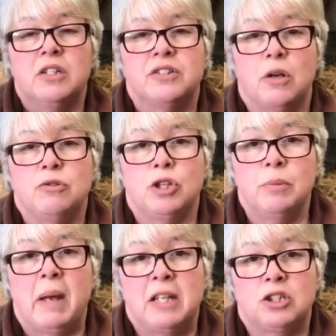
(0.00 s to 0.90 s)
So
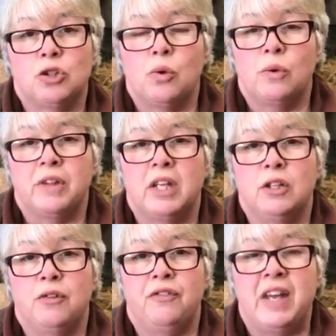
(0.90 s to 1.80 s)
do make sure that
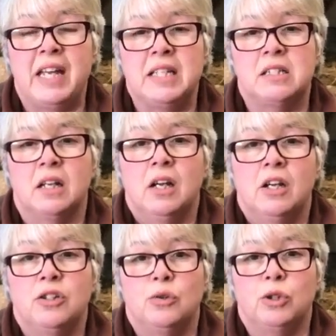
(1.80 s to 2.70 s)
you feed
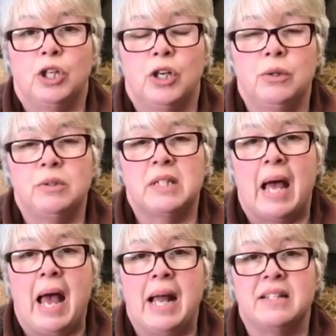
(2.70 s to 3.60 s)
your ewes
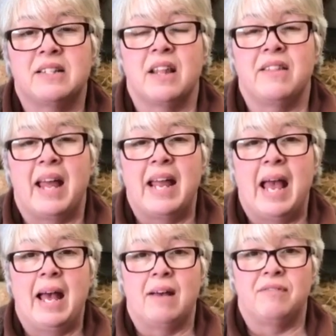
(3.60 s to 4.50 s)
and that they
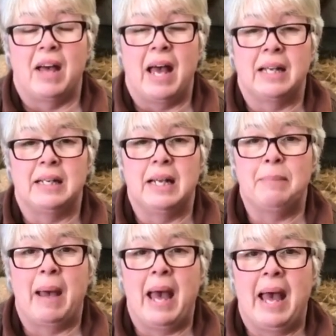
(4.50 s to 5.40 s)
have ad
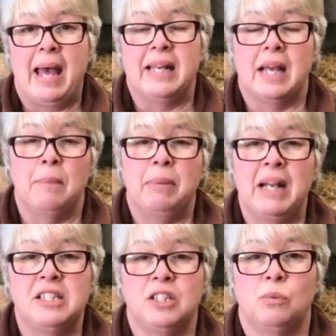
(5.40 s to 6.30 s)
lib hay and
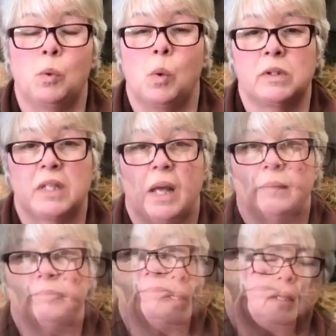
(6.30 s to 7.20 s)
plenty of water.
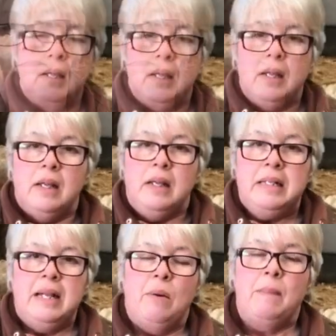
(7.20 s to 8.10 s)

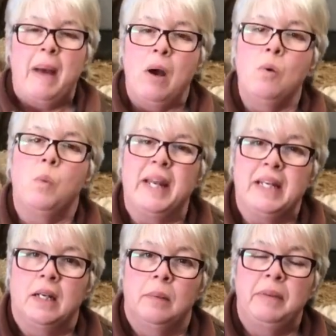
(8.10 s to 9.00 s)
Now, about a
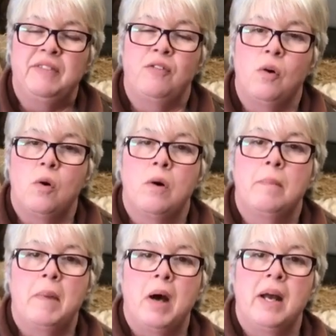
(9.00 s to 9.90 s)
week before
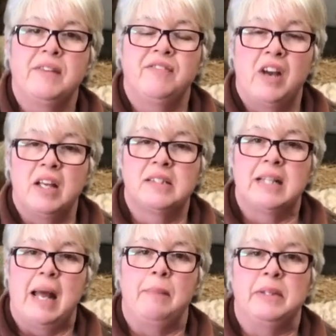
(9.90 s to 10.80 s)
my first
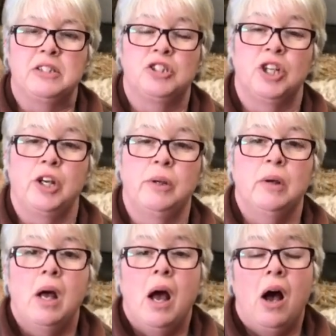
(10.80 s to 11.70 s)
lamb is due,
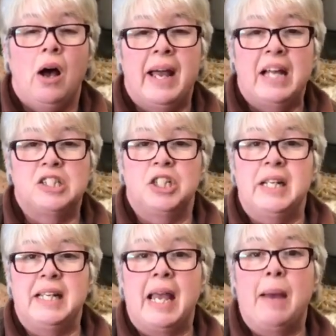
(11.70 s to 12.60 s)
I
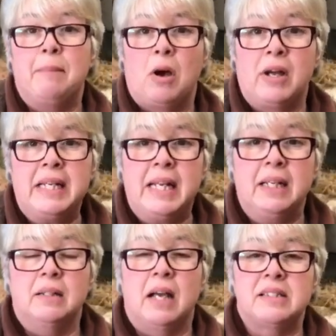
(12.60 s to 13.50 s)
actually get mine
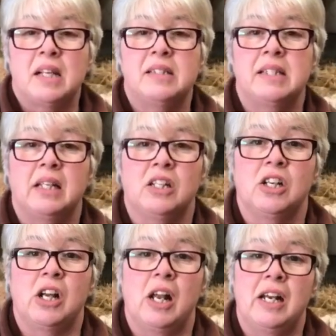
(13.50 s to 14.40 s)
in. As I said in
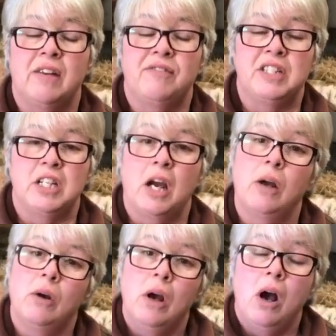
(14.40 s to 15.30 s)
an earlier
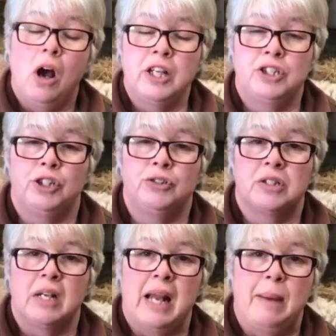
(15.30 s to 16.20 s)
video, I choose
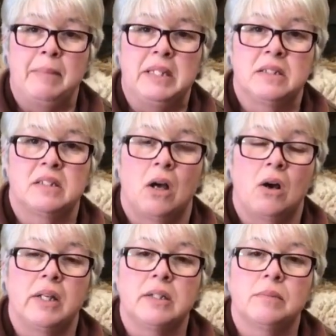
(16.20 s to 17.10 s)
to lamb
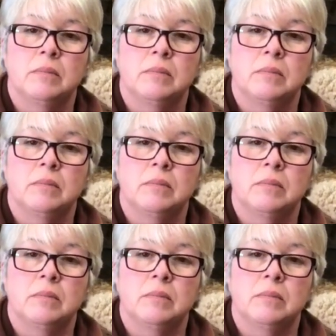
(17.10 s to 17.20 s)
inside.